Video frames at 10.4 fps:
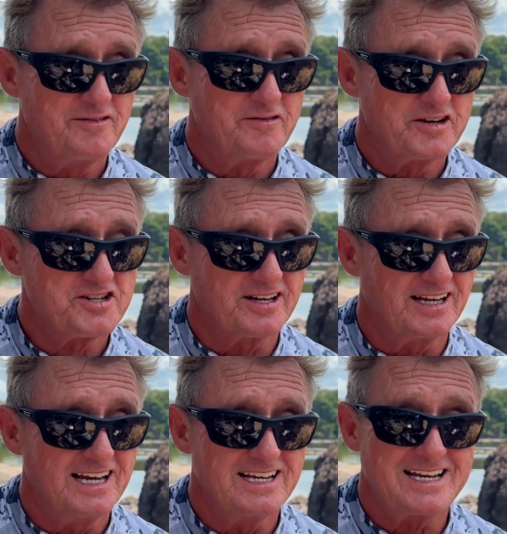in
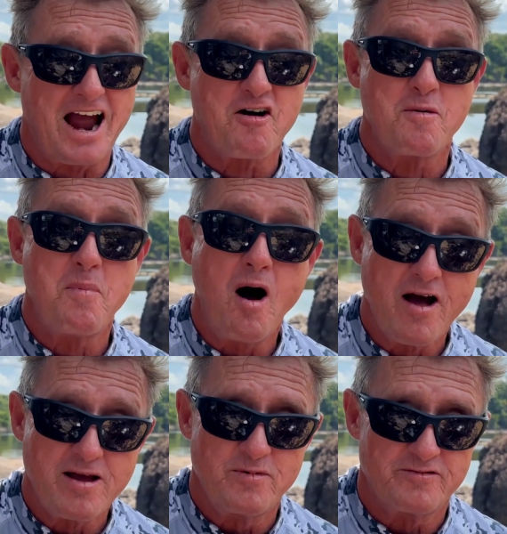fishing is
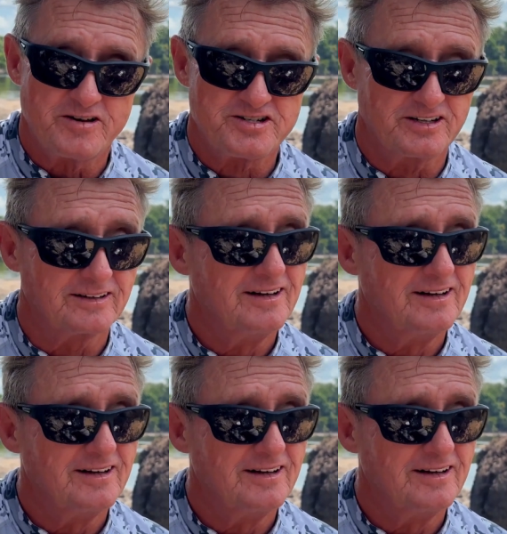arapaima fishing,